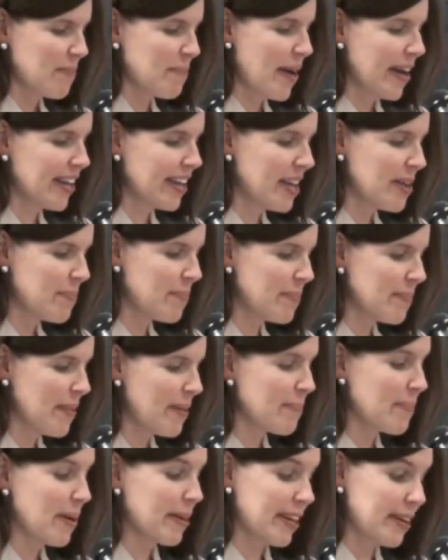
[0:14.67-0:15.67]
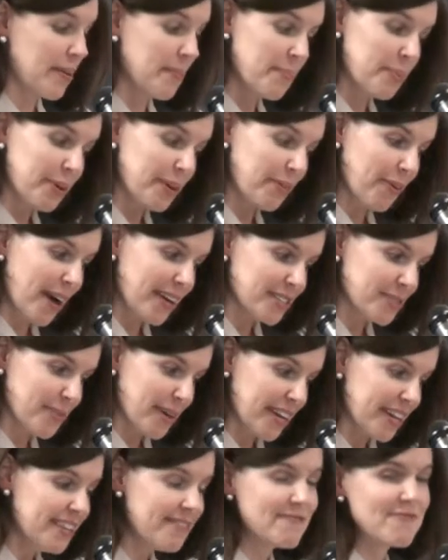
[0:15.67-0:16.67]
Becca Embry
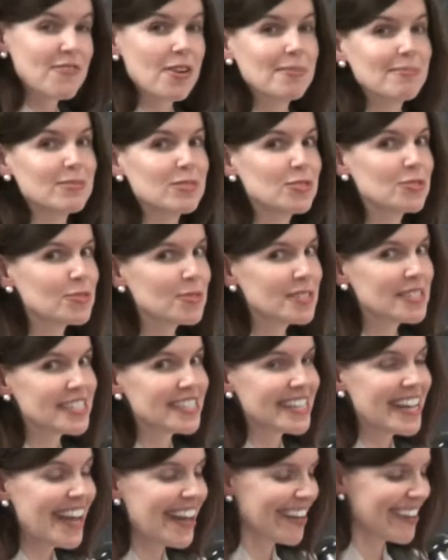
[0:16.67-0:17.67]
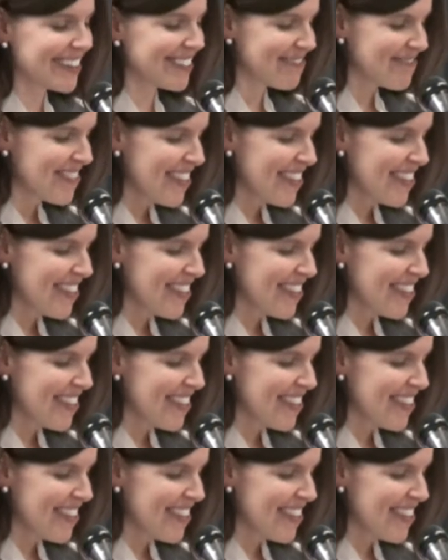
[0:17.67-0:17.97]
graduated from Georgia Tech